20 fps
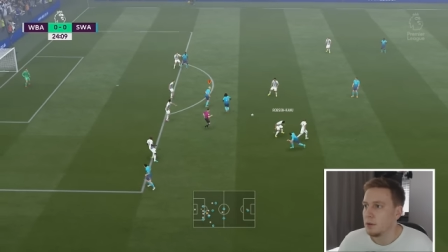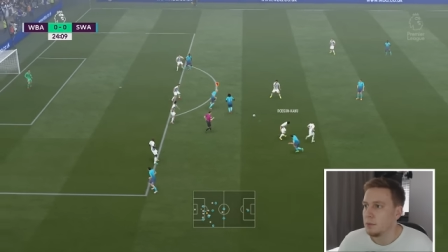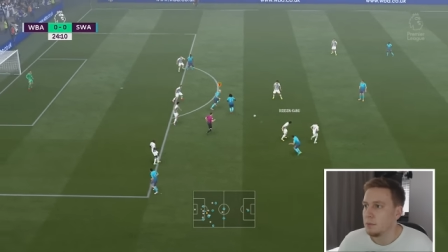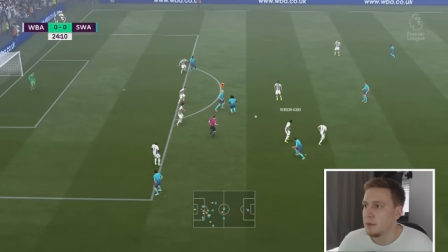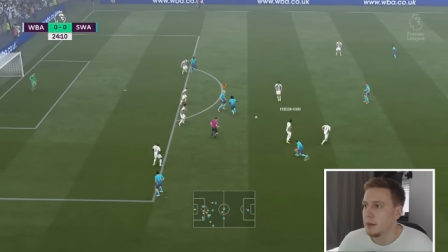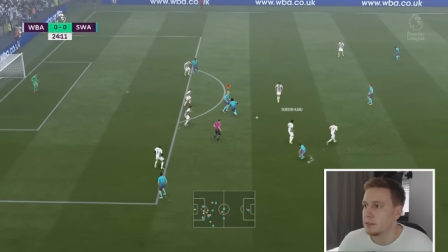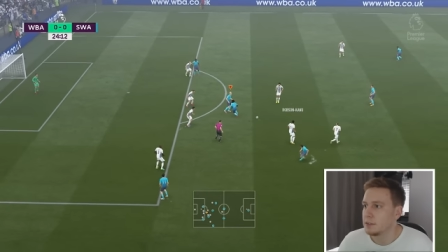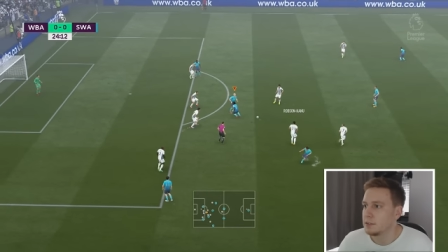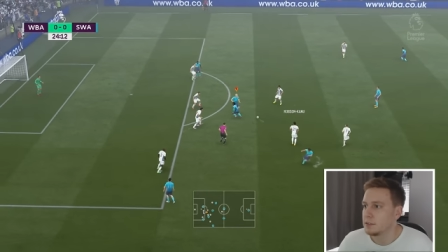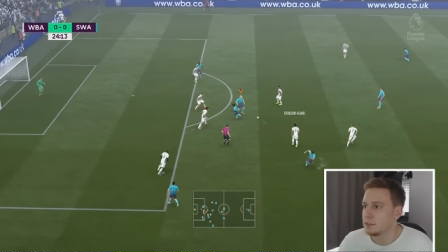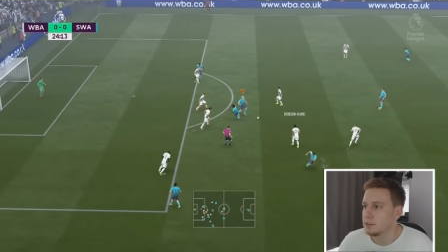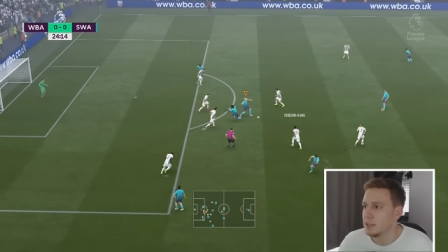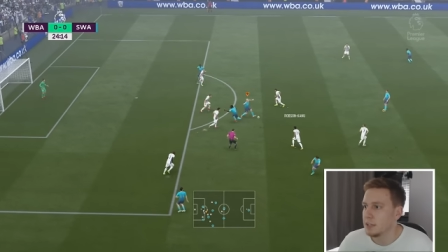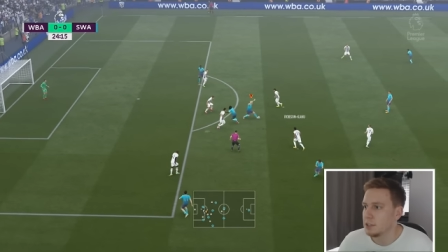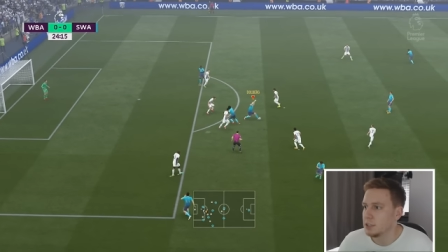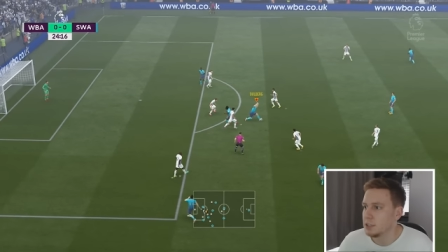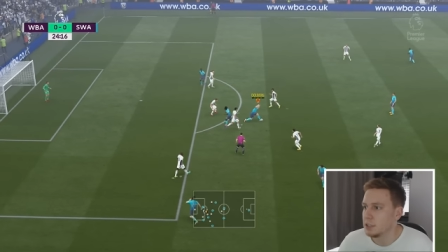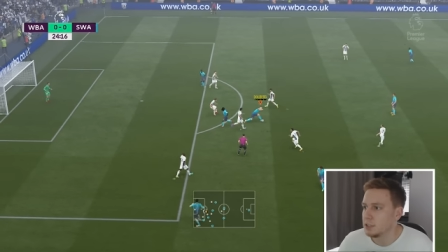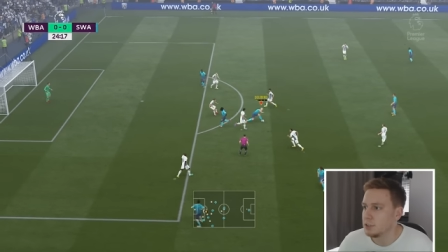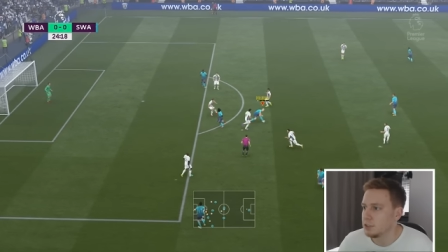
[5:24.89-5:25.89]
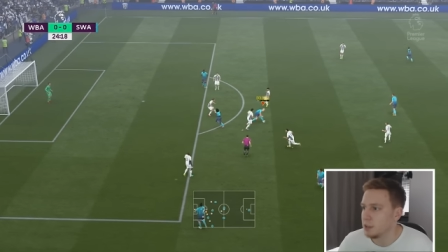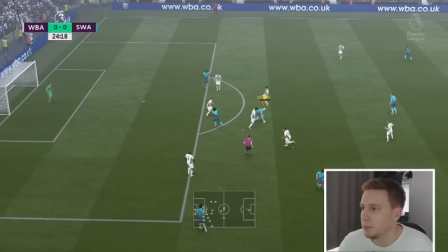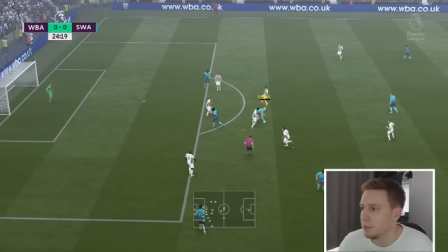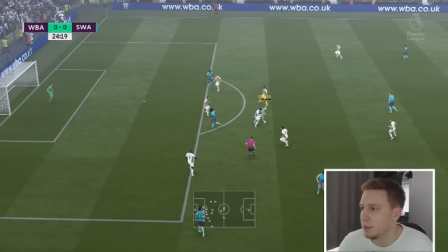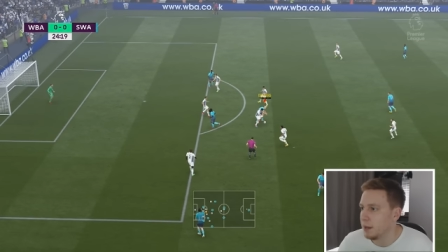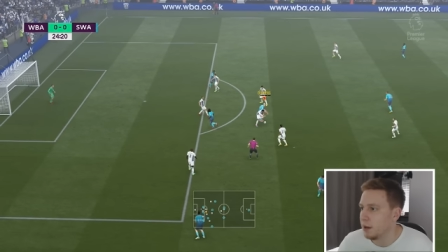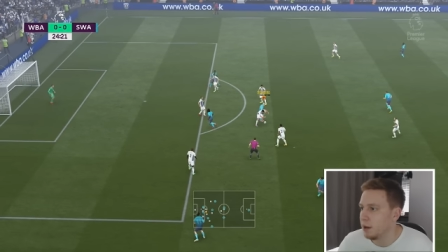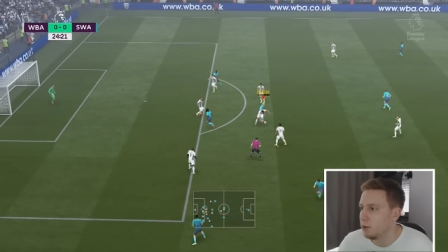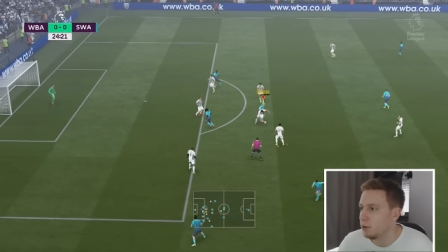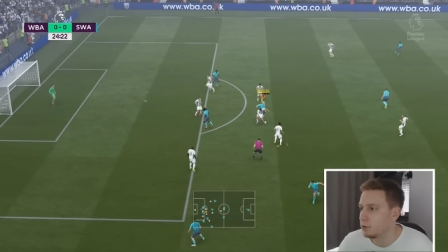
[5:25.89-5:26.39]
Back to Sanchez
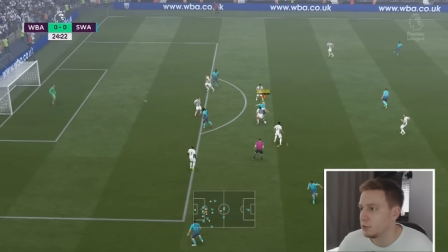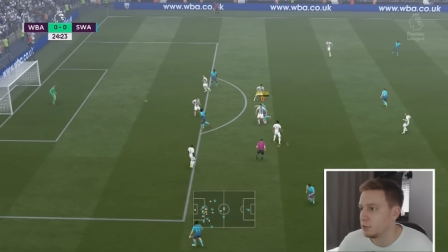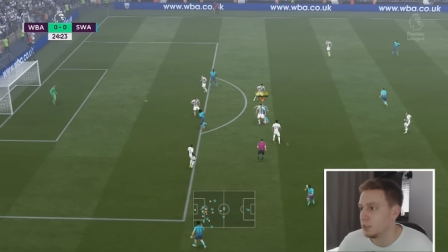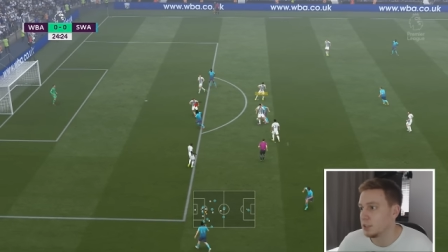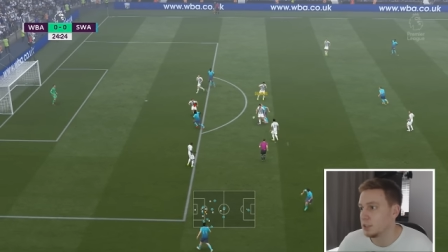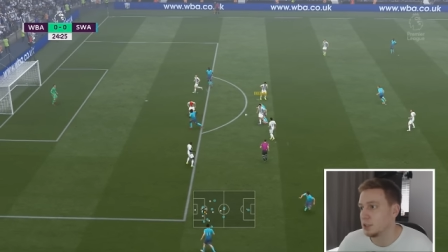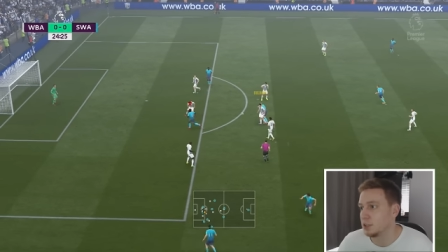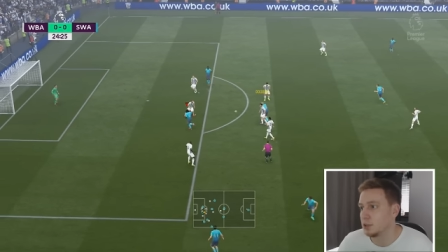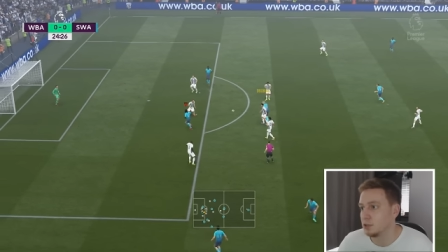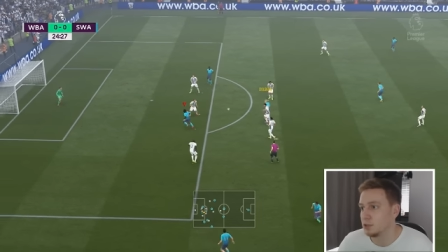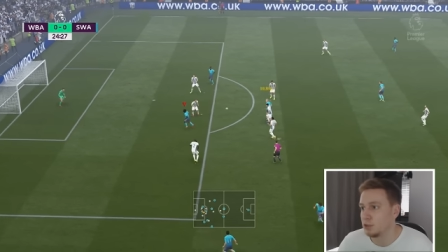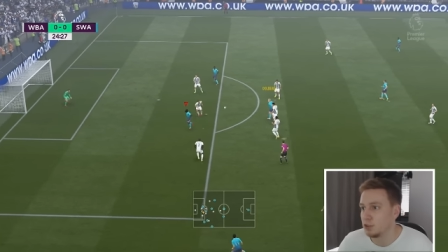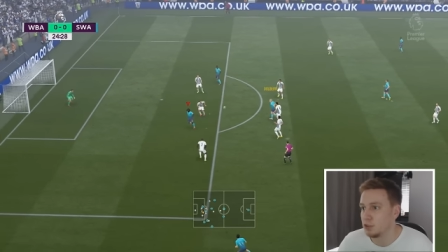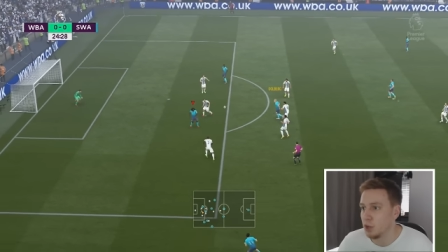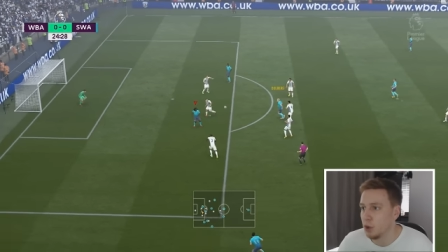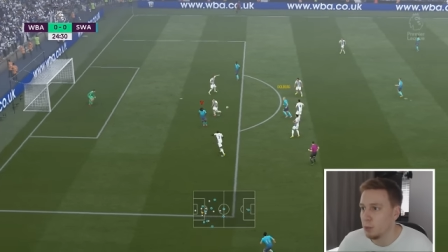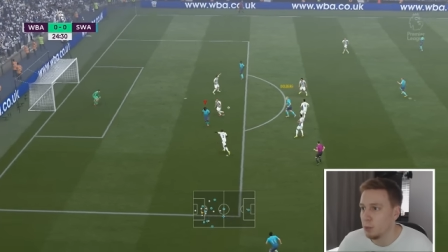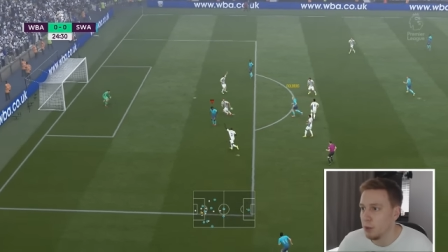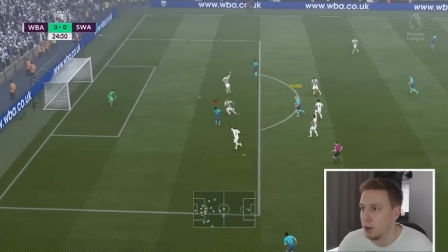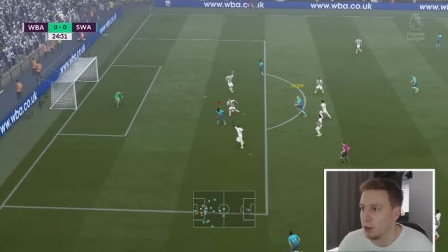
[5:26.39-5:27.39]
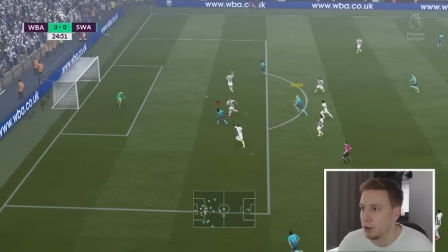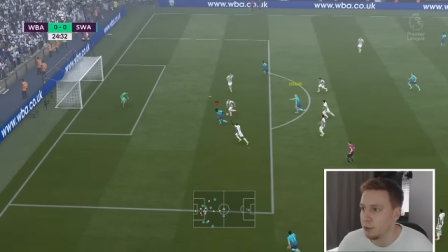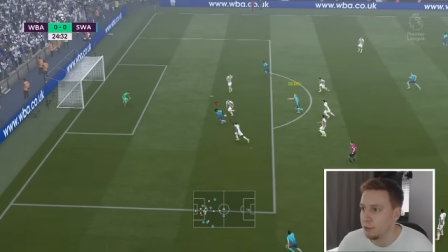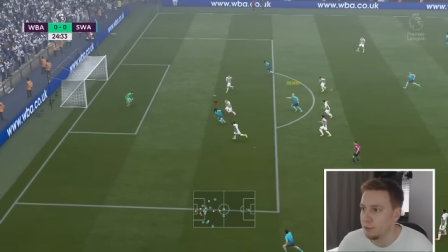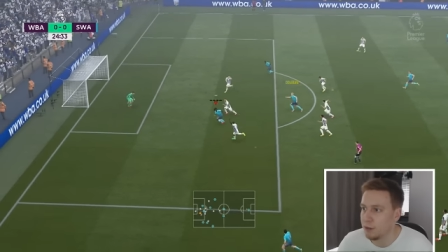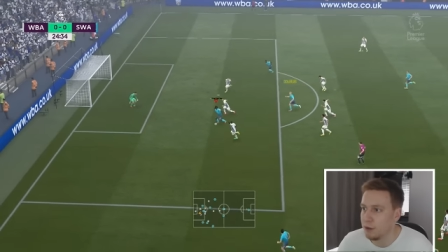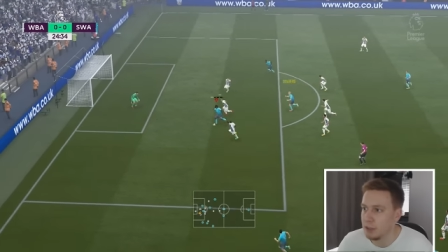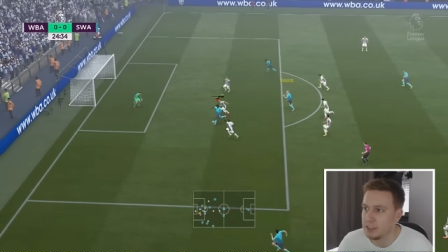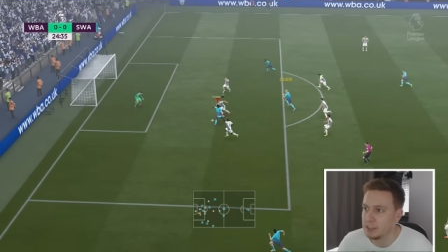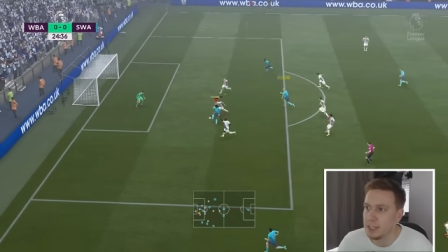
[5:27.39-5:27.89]
somehow. Oh, it's actually gone to Dolberg, who
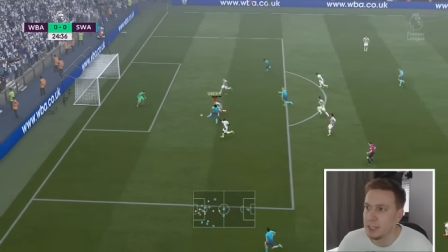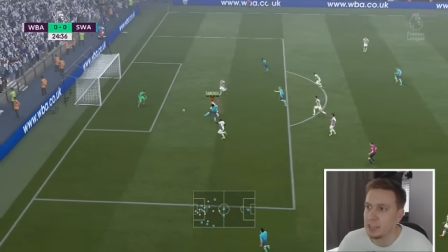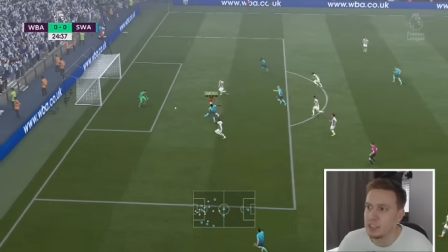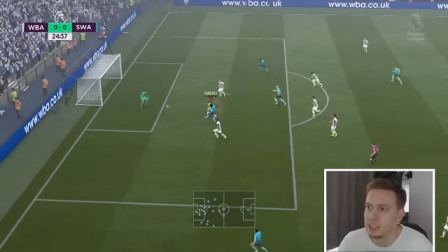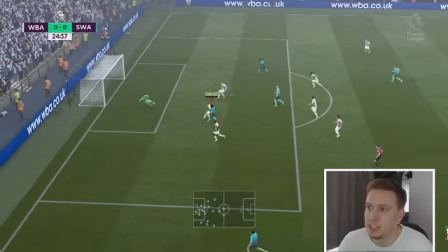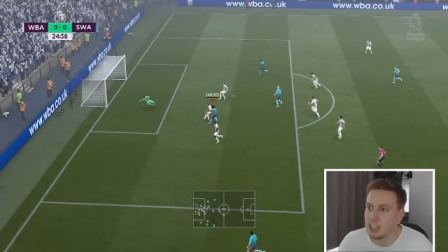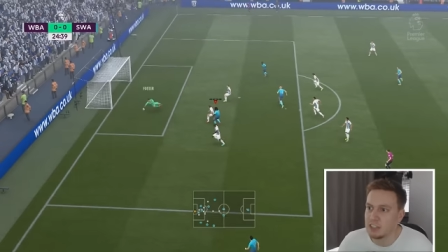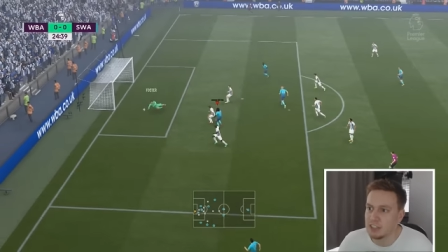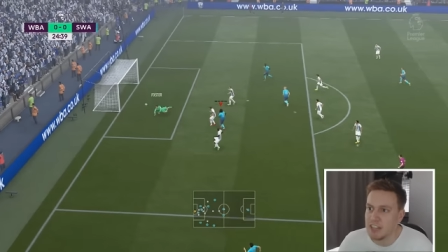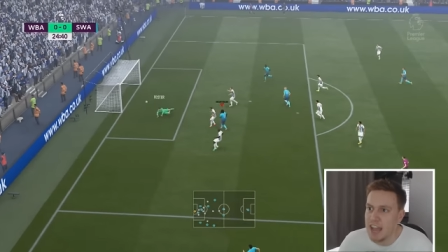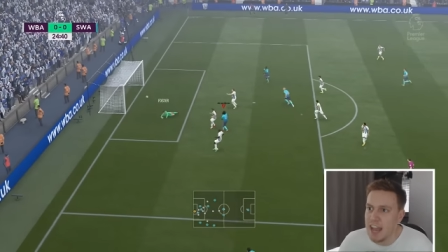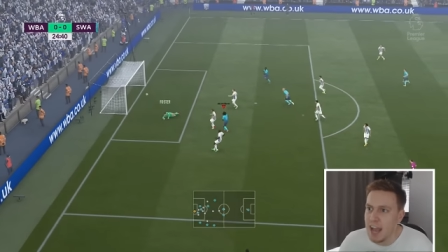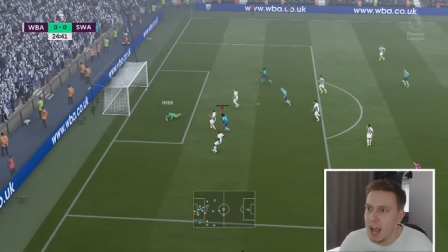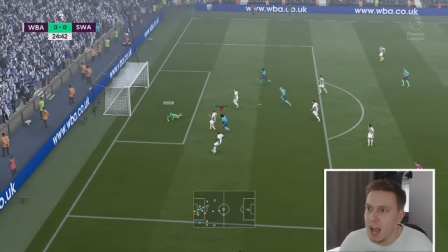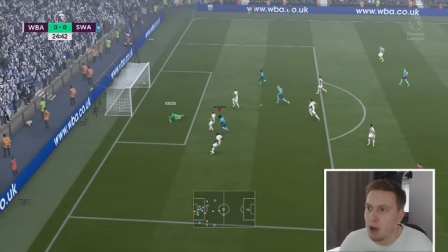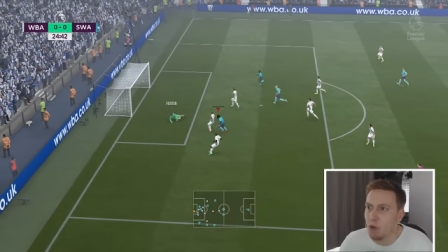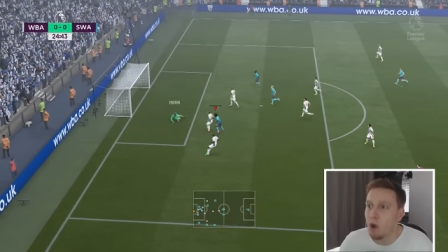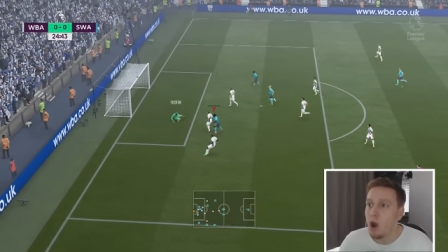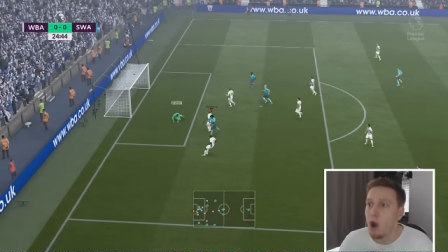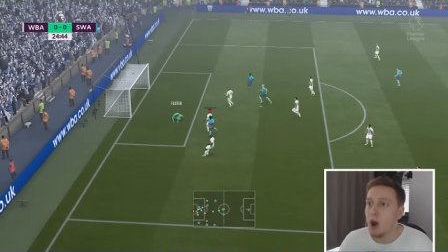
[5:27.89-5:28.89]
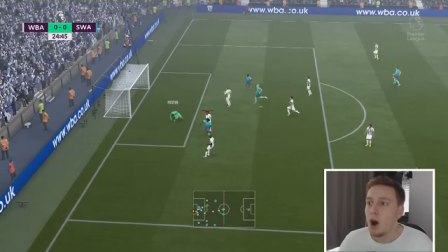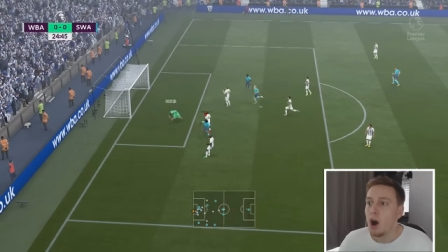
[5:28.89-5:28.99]
finds Sanchez now.